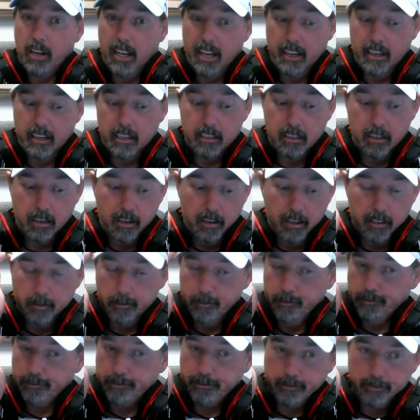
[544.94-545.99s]
and
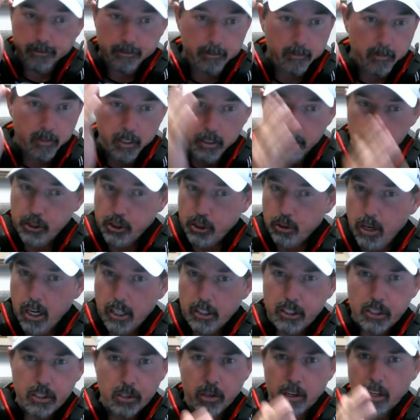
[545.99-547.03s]

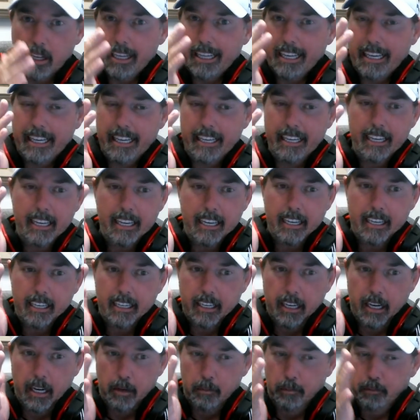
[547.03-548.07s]
structurally
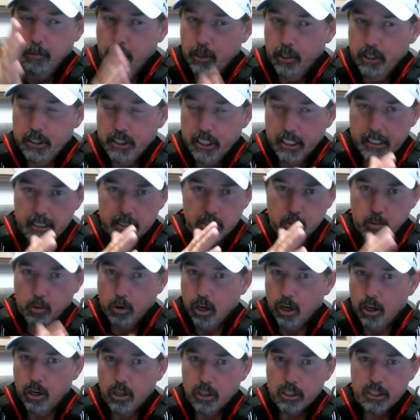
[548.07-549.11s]
uh, puts his
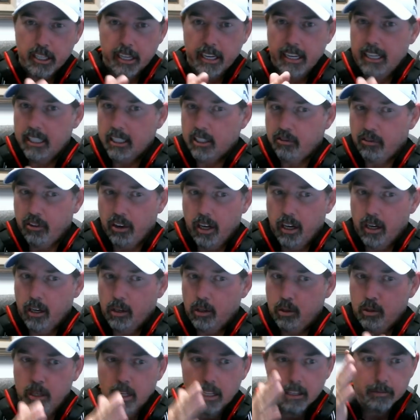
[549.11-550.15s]
words and his
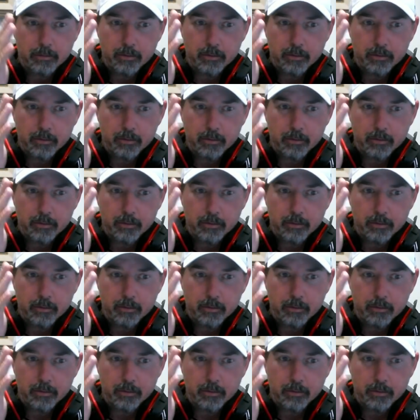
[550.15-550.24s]
flow